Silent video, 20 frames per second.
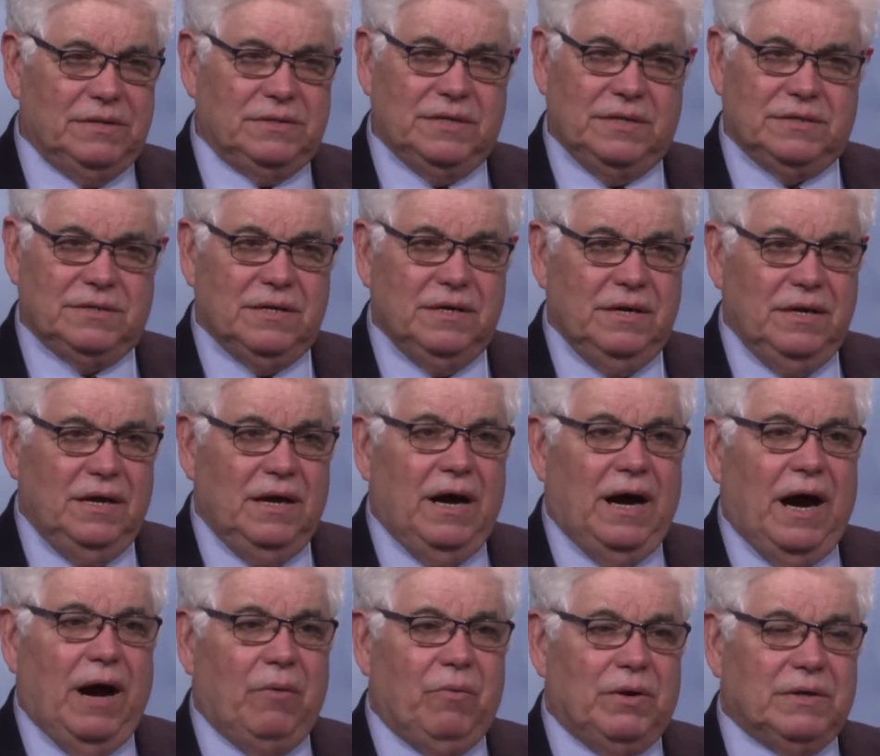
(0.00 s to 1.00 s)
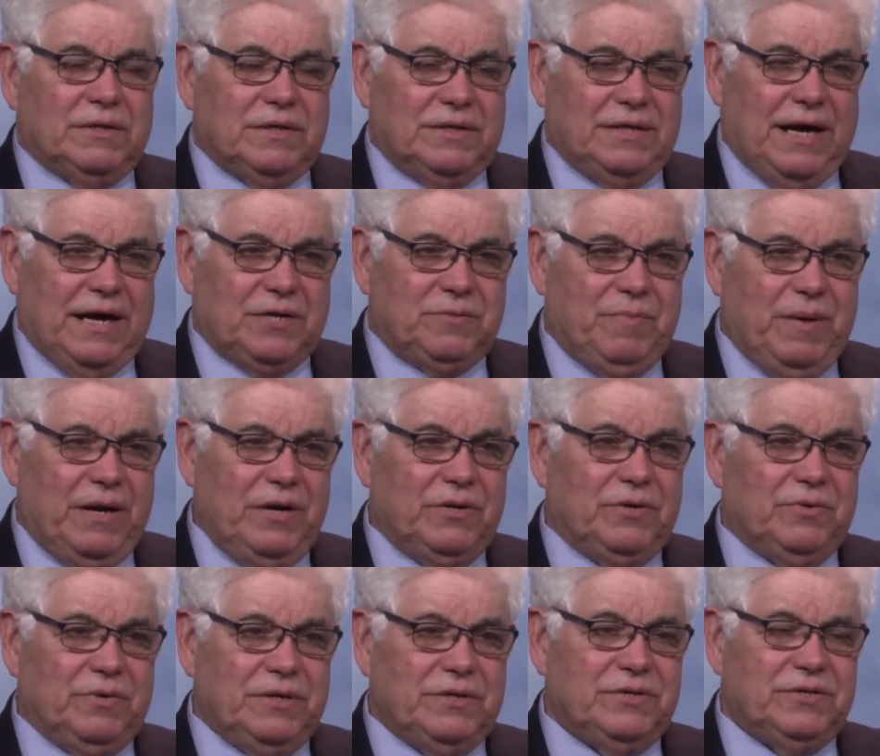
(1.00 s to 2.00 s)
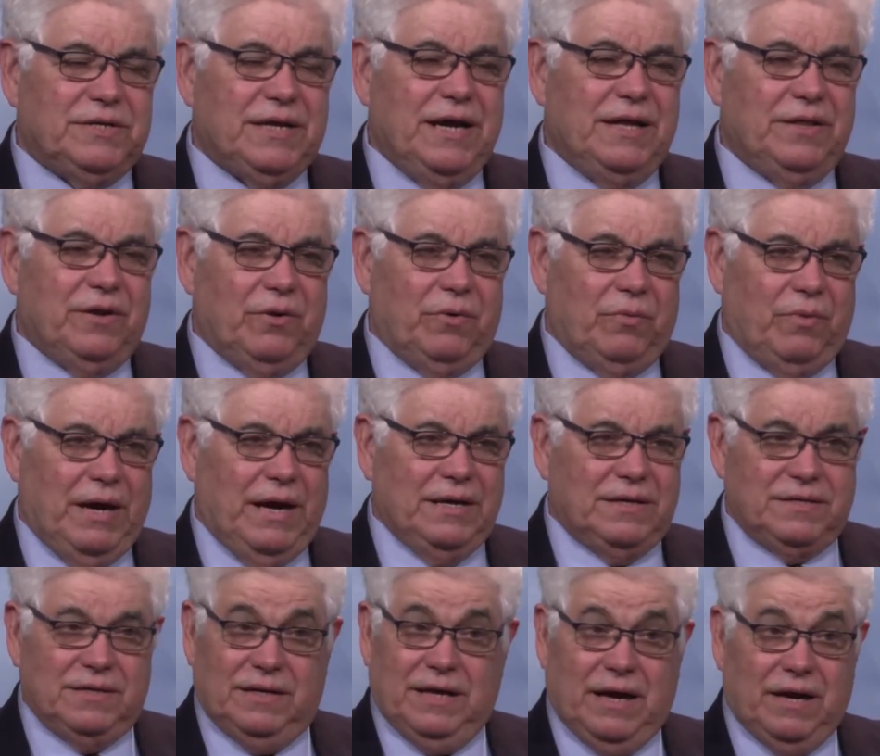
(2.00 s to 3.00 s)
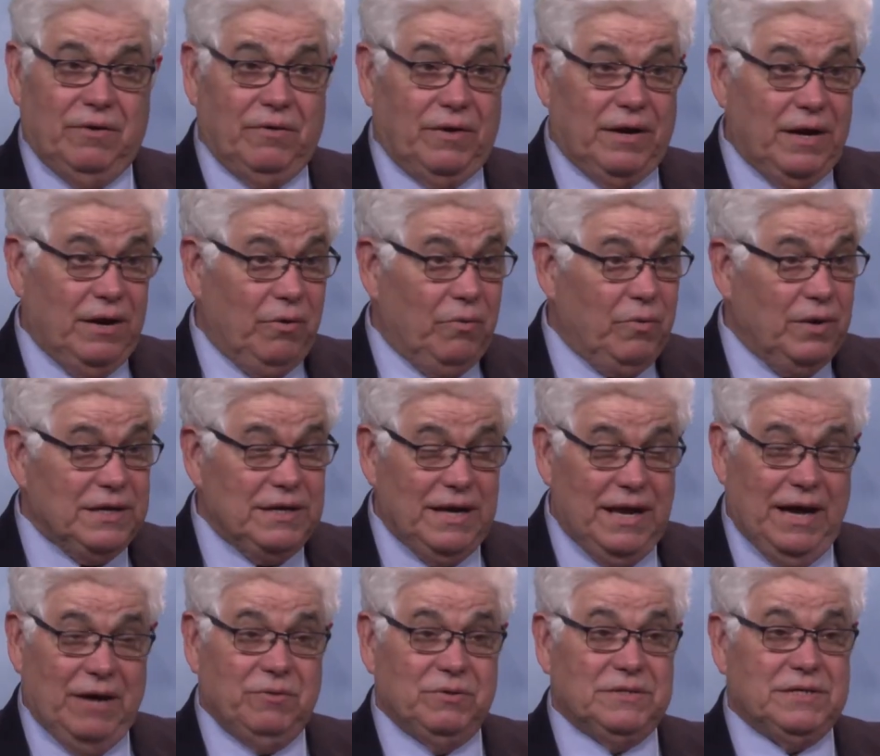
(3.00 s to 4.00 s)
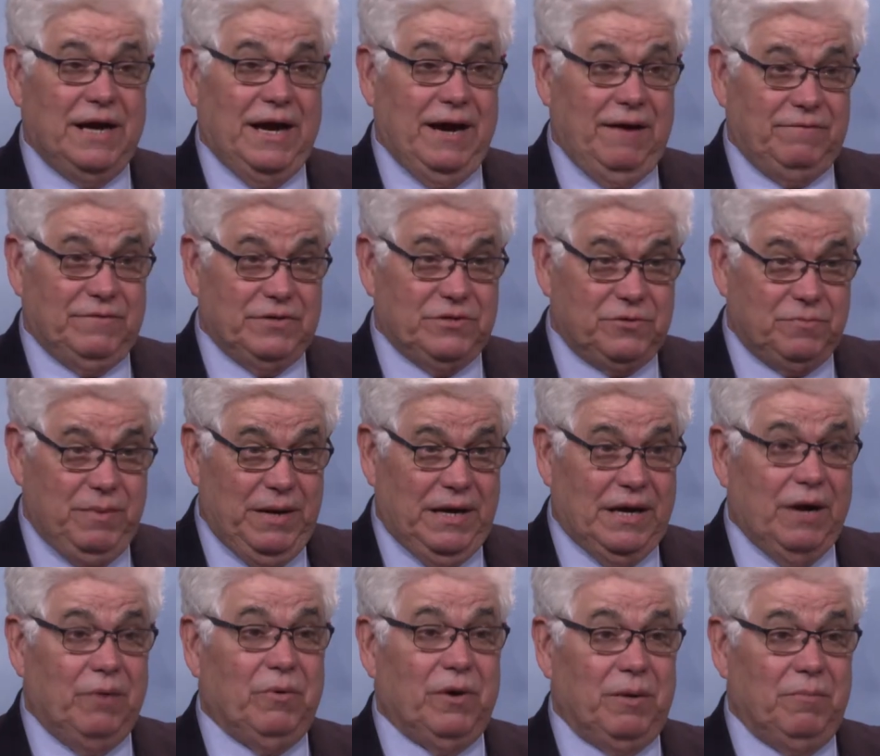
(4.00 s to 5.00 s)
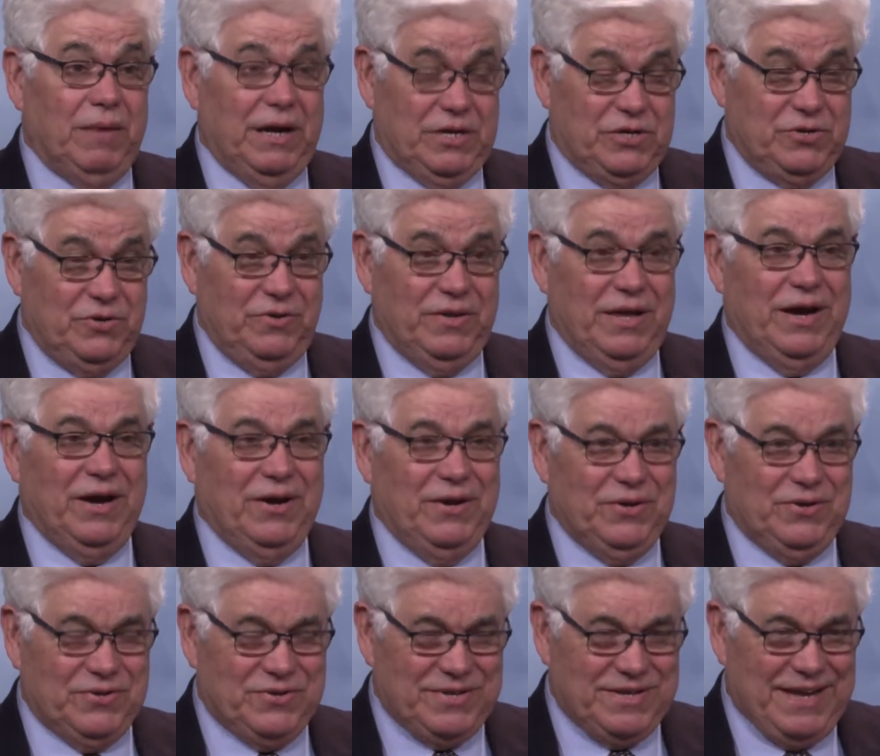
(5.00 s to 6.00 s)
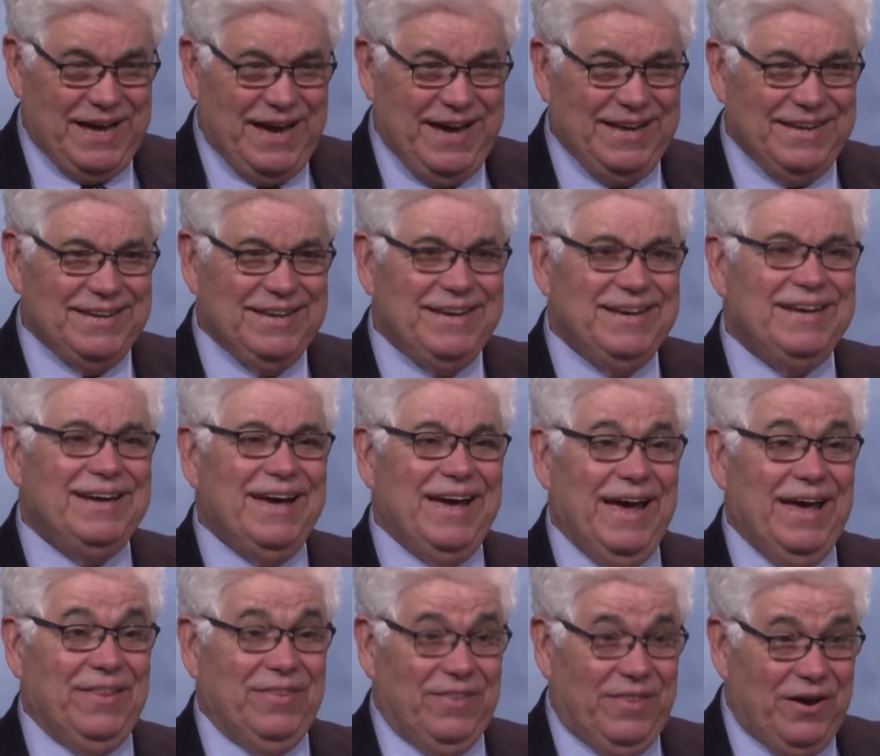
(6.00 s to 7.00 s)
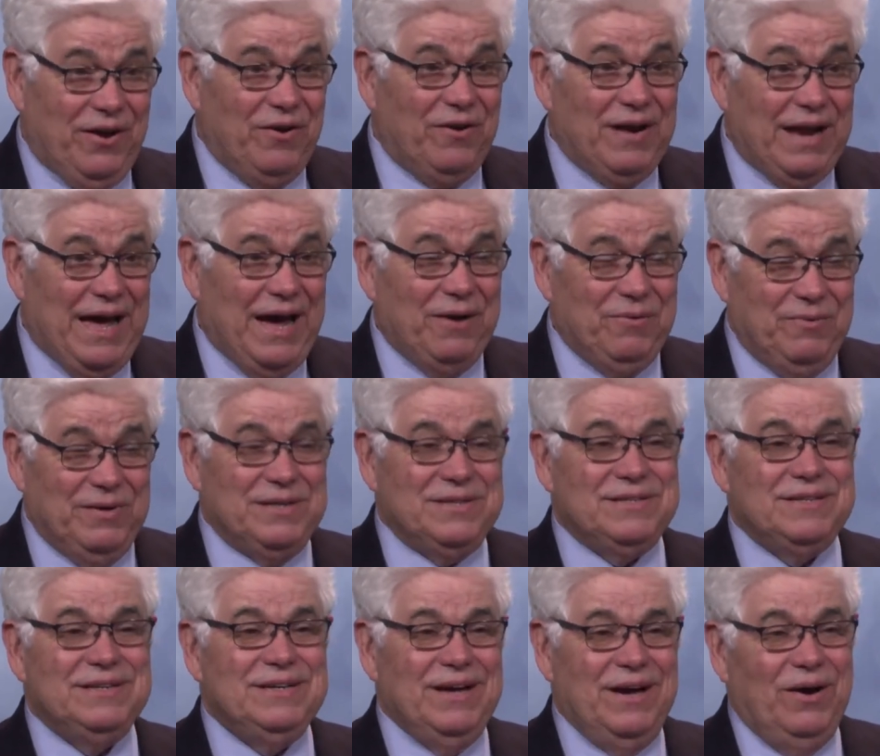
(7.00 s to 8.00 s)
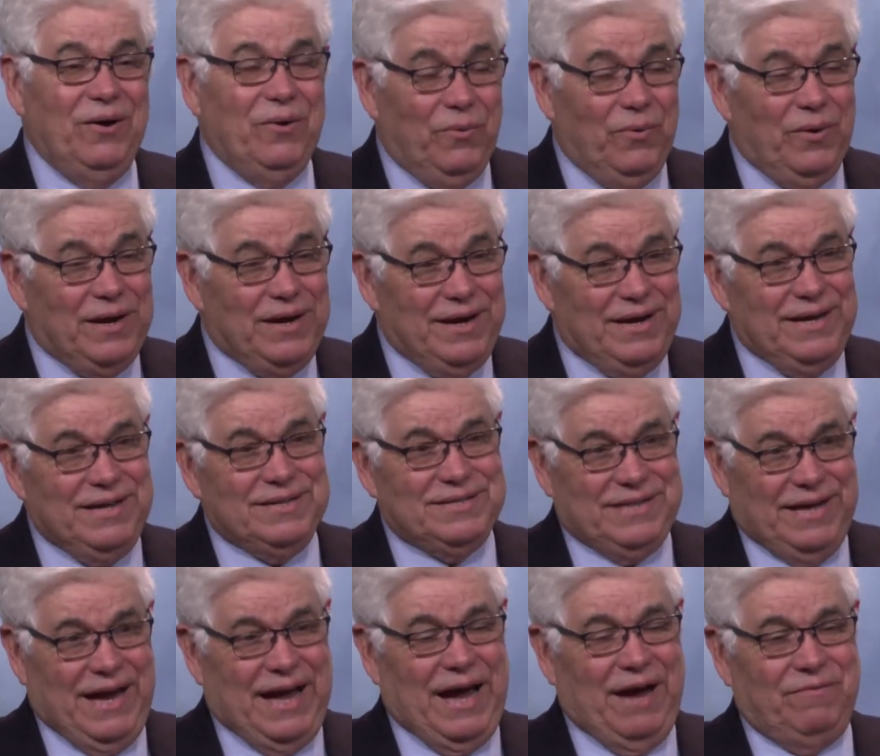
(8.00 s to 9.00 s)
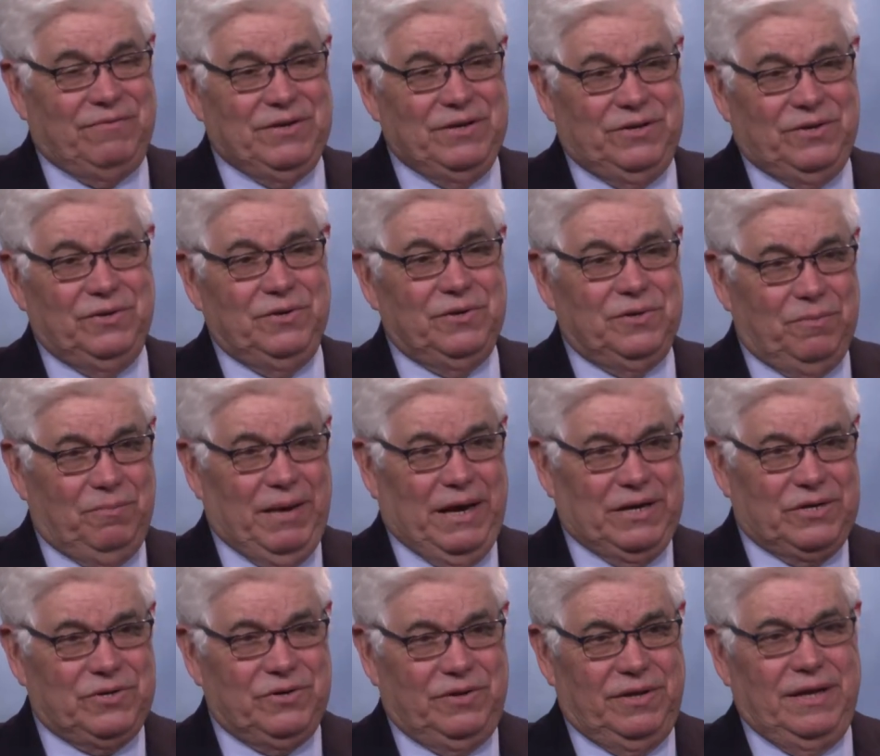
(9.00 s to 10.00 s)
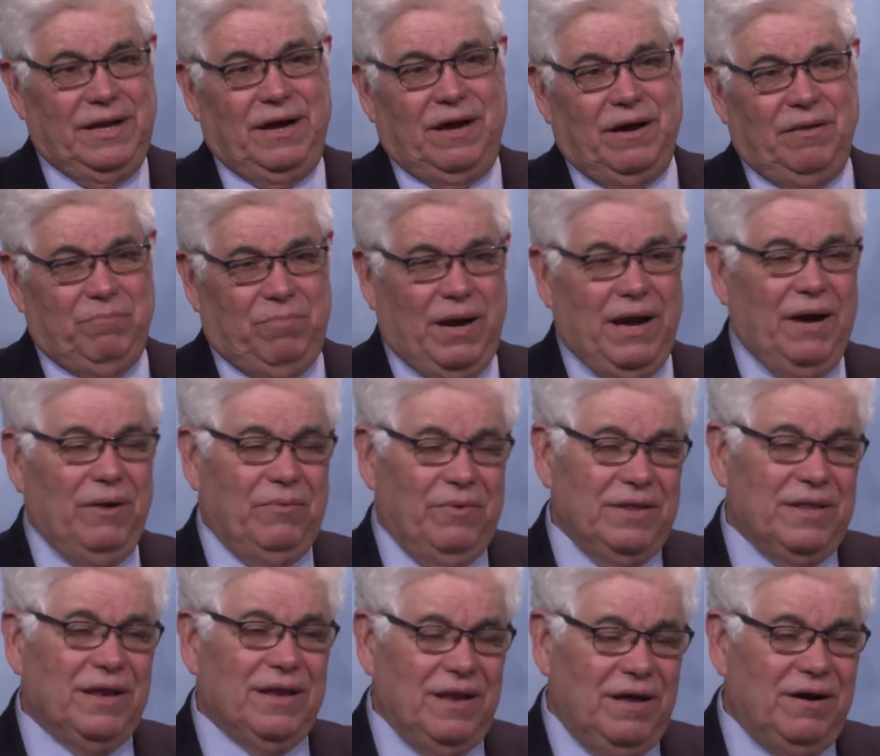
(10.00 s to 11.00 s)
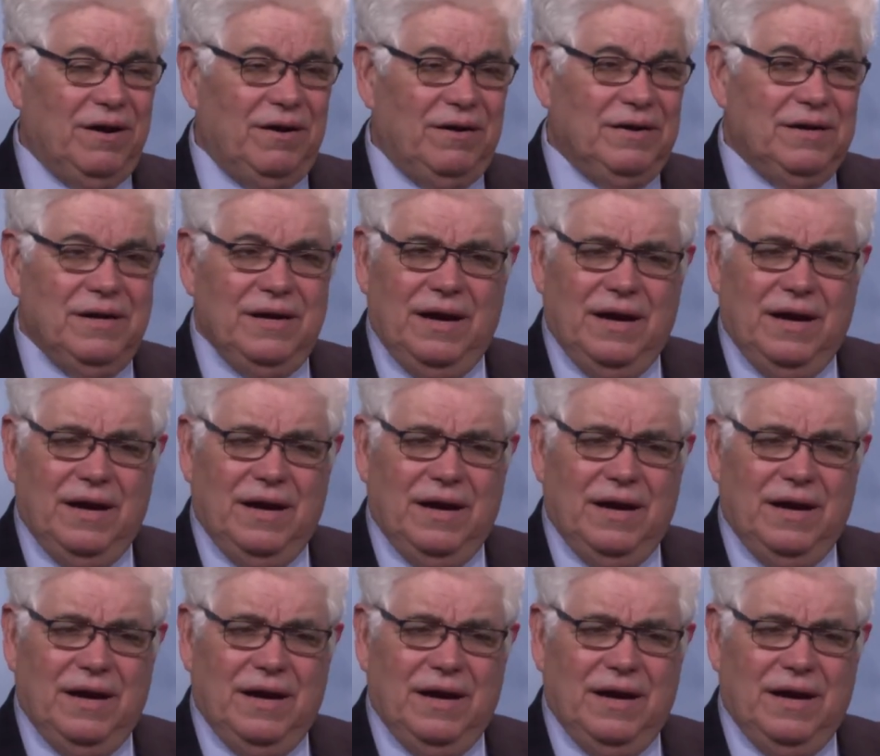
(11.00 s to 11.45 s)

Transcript: He says, "I want the taxpayer to understand their rights, and I don't care what language I have to speak. I want to make sure they understand in their language what it is they have to do to make sure that they comply with the law.